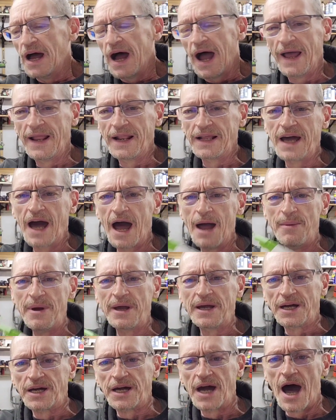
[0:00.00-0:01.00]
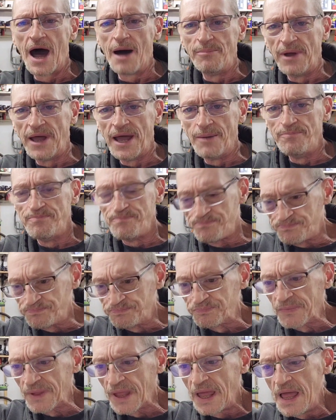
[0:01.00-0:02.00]
I had a guy make a comment.
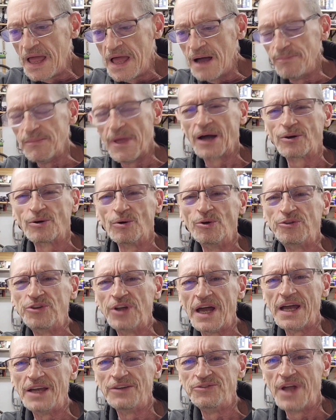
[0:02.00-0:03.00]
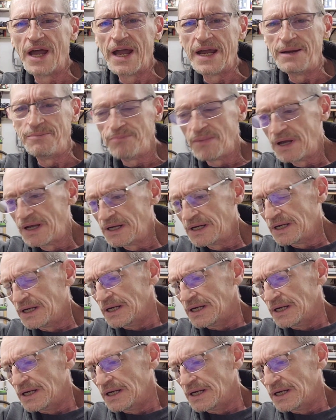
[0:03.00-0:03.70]
I'm not going to say his name.